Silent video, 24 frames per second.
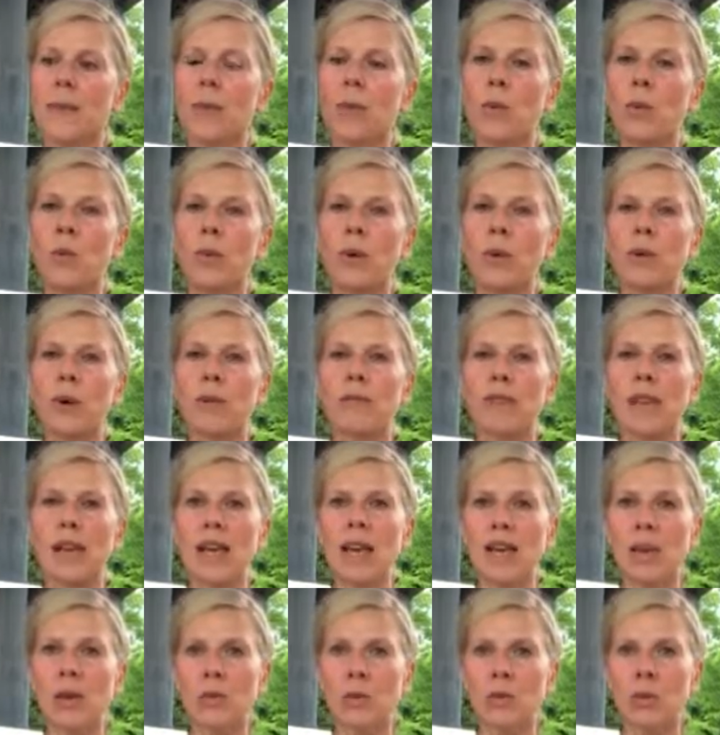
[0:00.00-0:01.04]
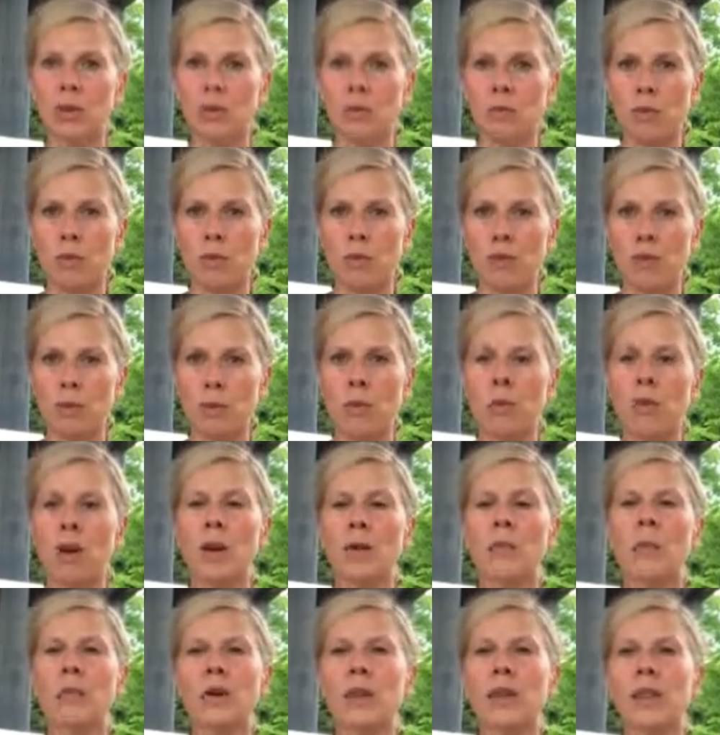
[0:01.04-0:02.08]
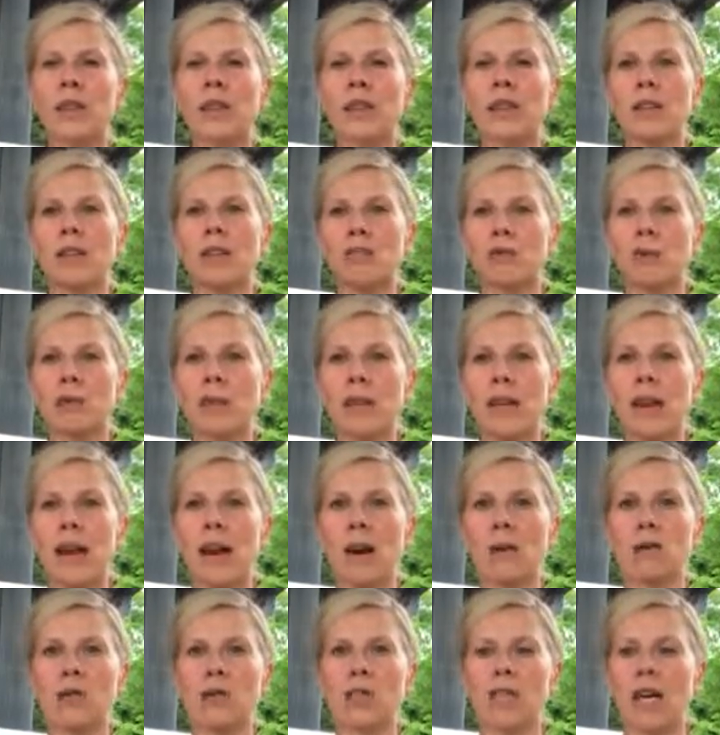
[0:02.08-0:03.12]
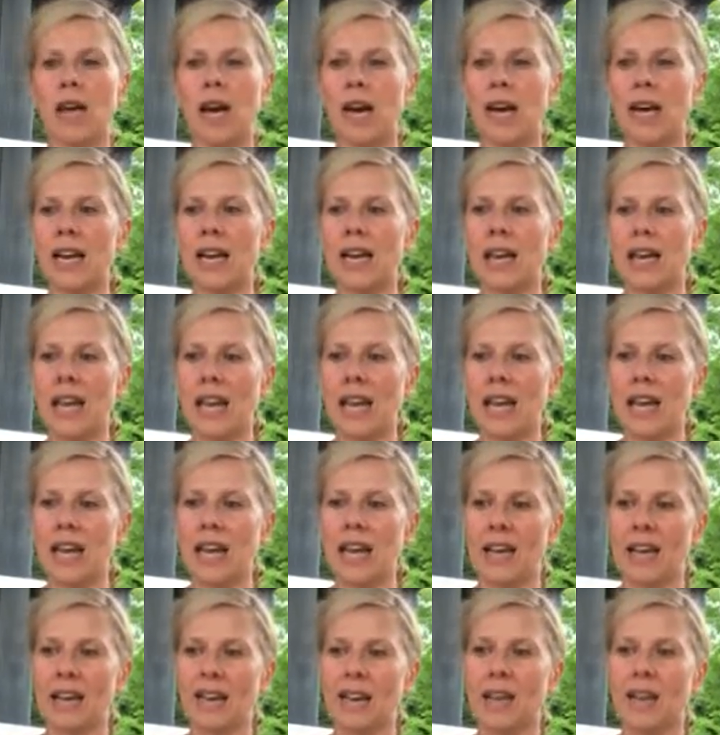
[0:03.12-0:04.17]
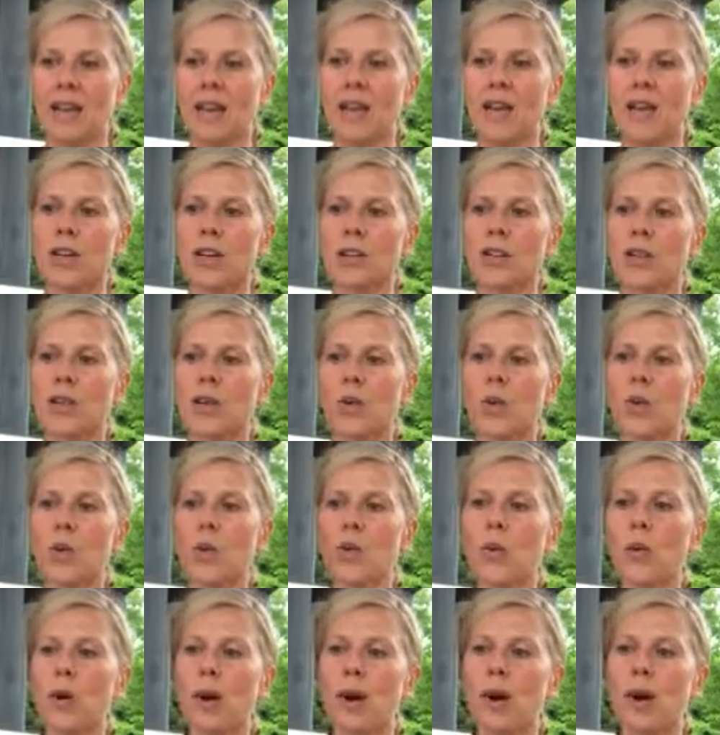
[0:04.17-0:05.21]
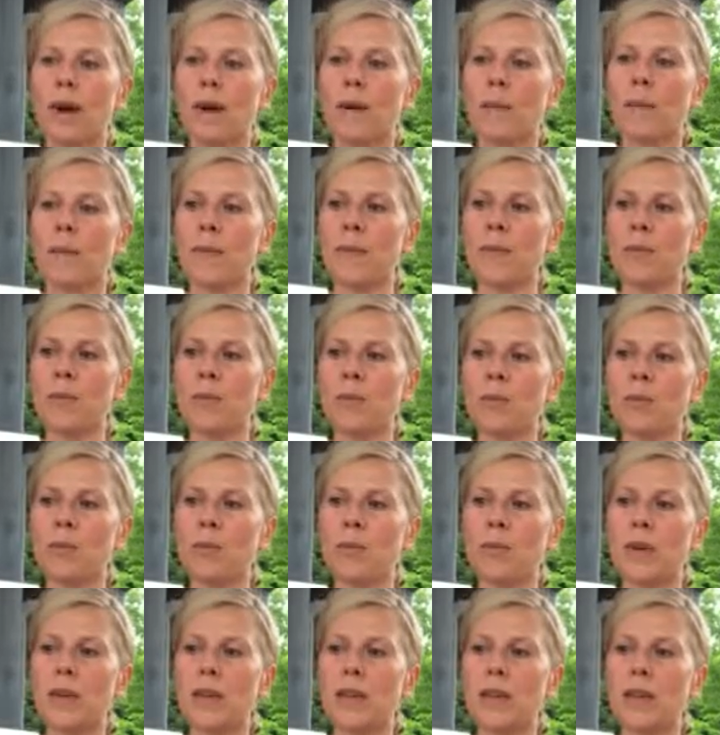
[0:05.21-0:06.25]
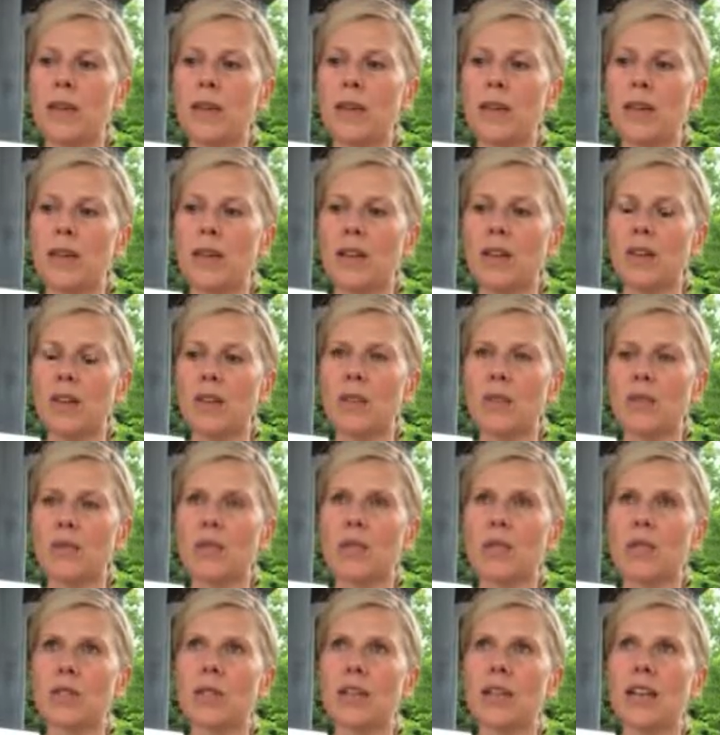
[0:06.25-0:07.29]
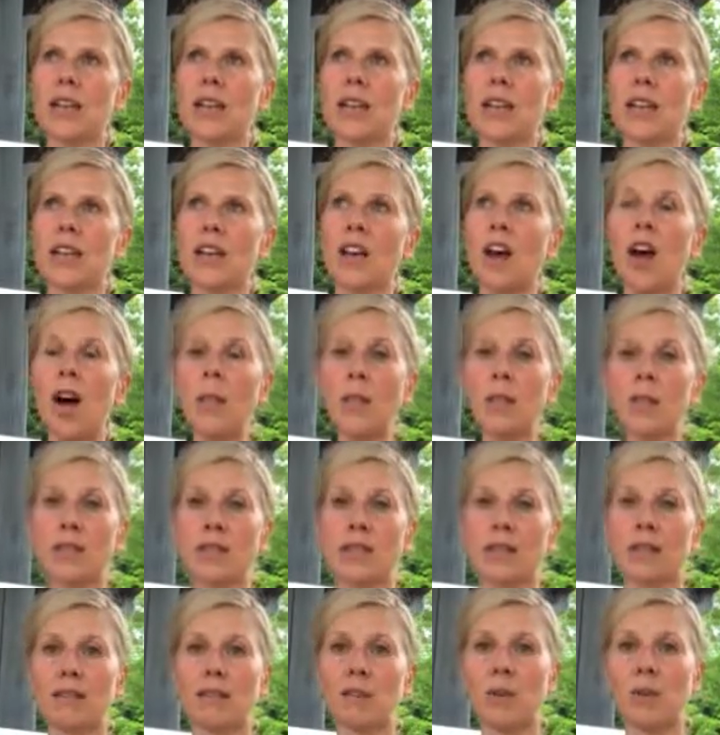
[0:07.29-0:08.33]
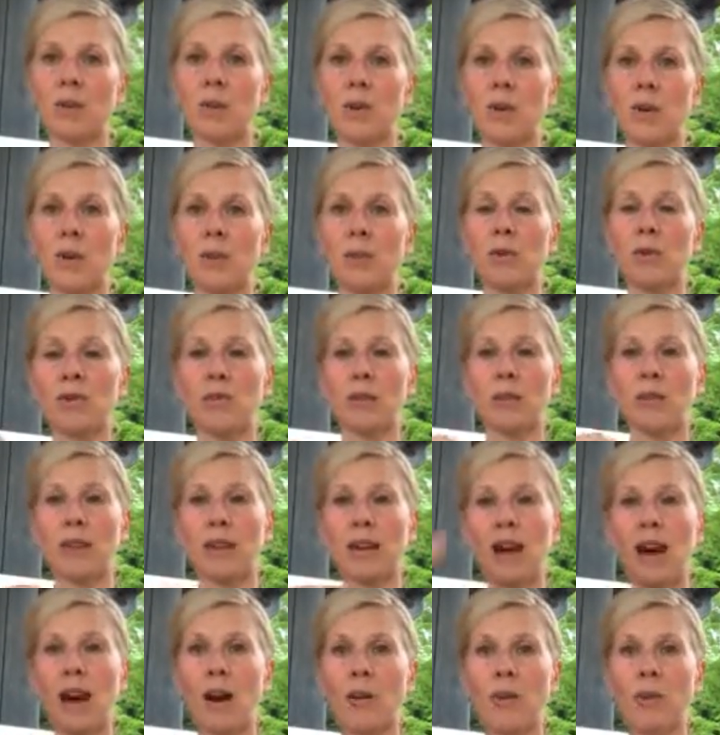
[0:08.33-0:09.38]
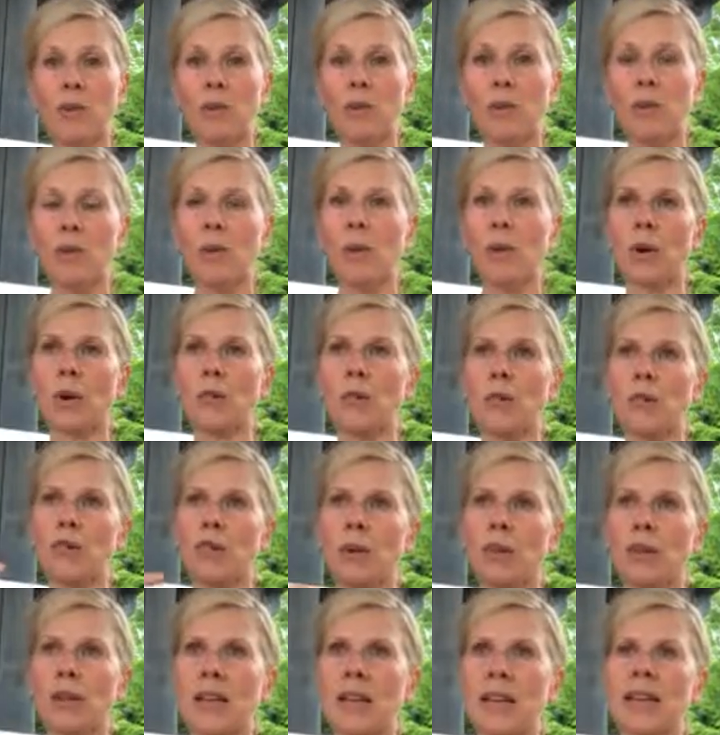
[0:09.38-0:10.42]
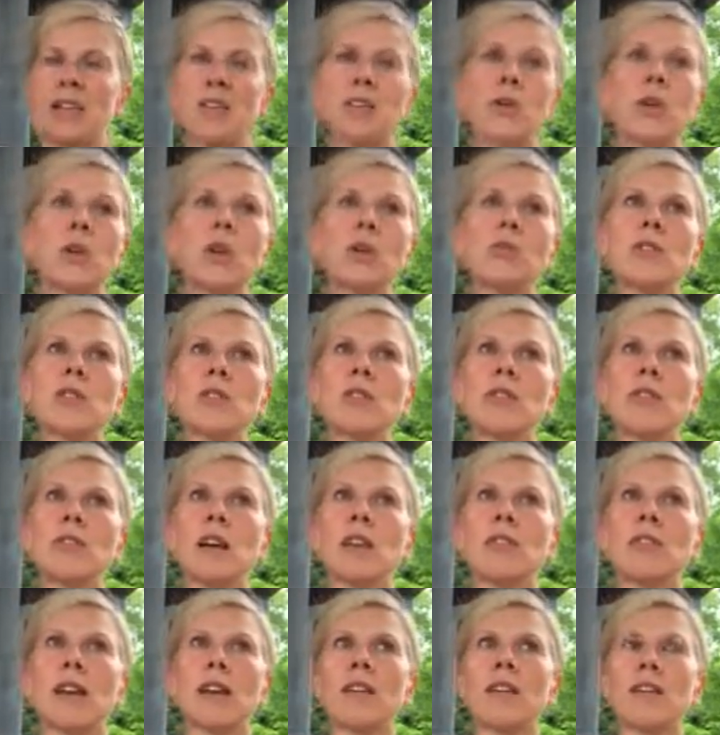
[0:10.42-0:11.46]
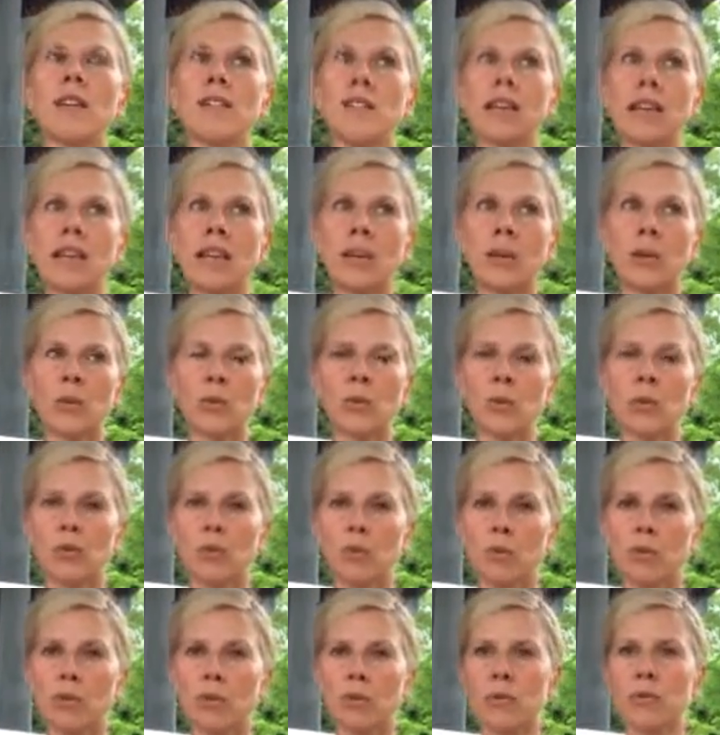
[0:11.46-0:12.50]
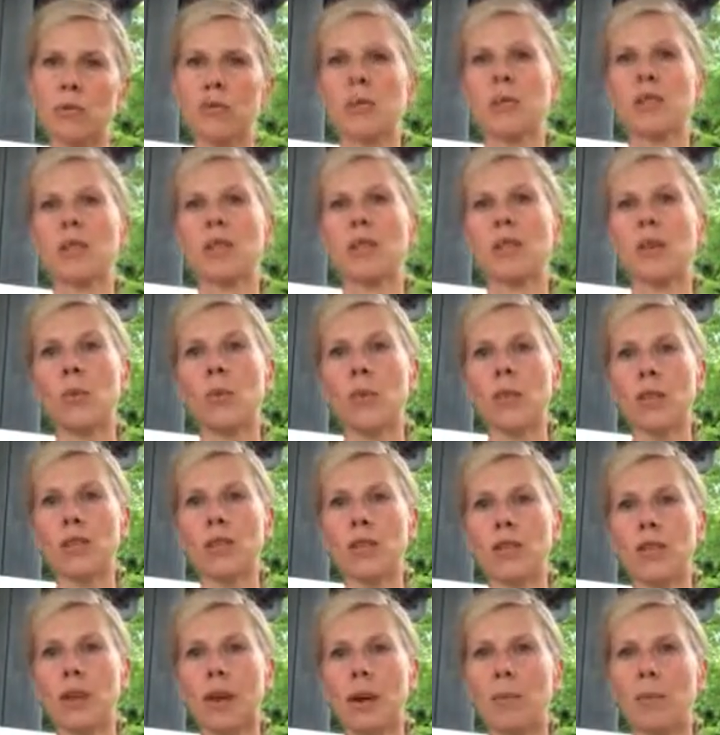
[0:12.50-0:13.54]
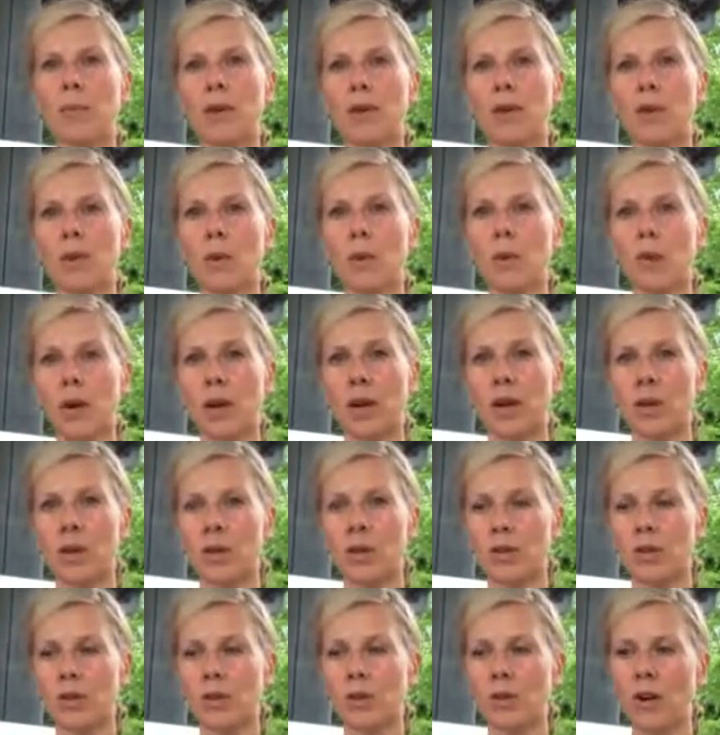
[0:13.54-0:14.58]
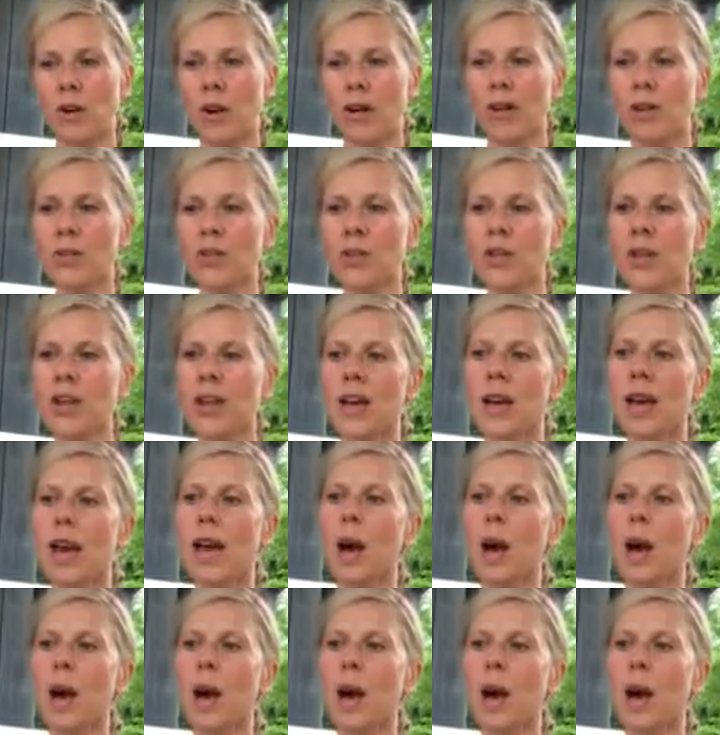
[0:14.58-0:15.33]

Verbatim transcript: When we have inward moving, we want to bring things from the outside in. So um, this would be used in the opposite. When you want to move something out, we want to move something in. So we use a, lot of these inward moving foods in the wintertime because we want to conserve our energy.